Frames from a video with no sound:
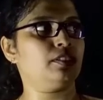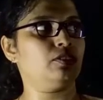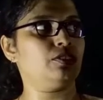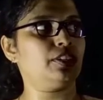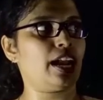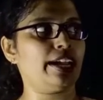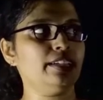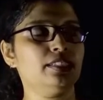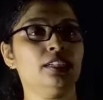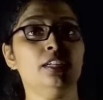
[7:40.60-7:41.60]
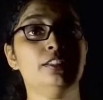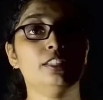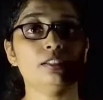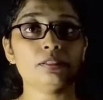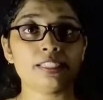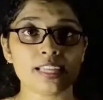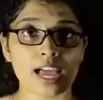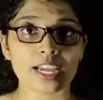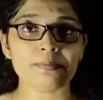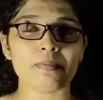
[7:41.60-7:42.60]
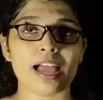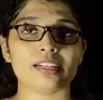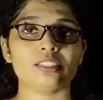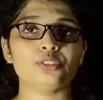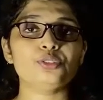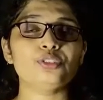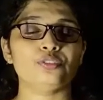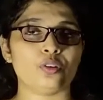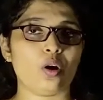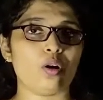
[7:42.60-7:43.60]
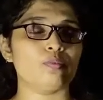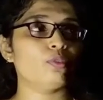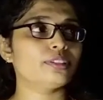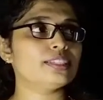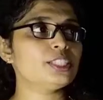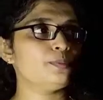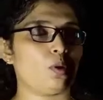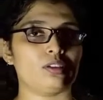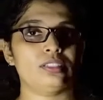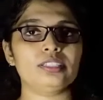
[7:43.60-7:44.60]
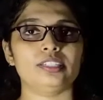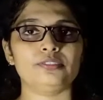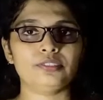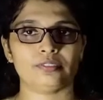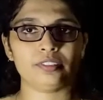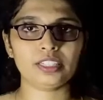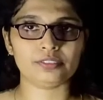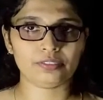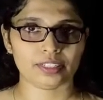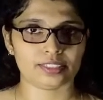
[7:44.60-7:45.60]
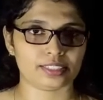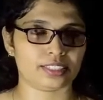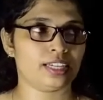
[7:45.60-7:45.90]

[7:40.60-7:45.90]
Write the sign magnitude form for this positive 15 first.